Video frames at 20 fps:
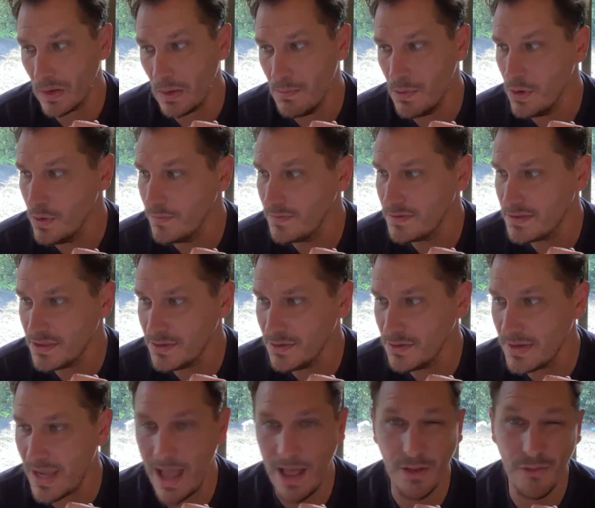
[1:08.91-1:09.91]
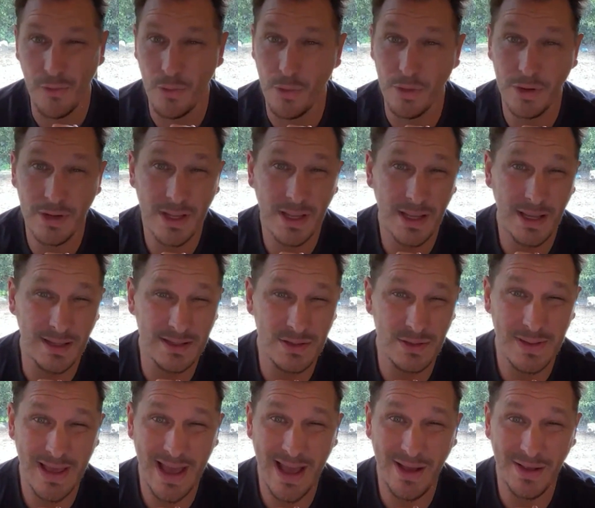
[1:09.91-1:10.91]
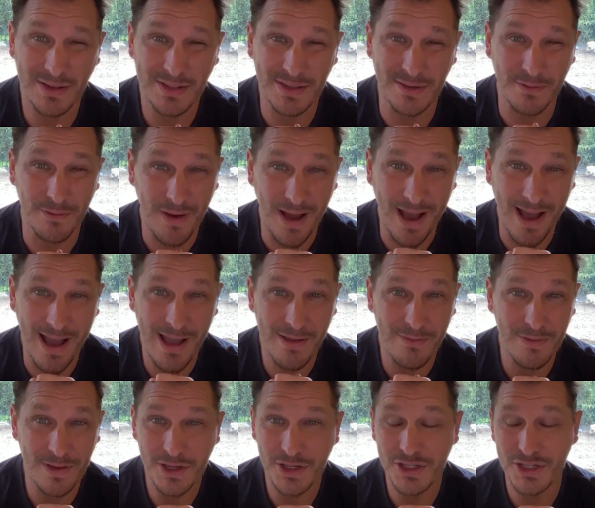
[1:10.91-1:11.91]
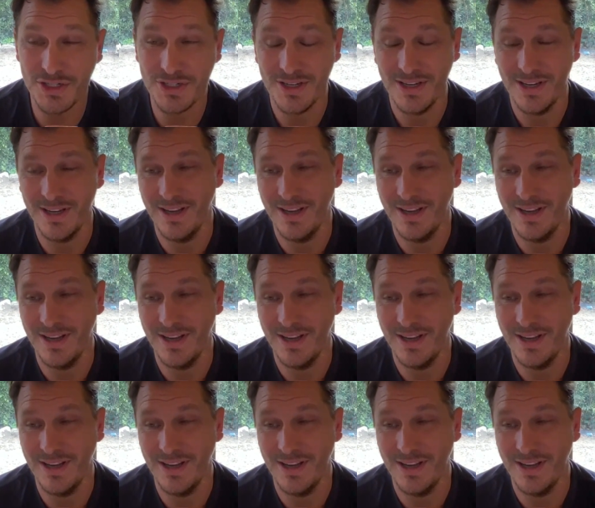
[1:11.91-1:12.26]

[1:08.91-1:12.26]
moved to California in 2005-ish,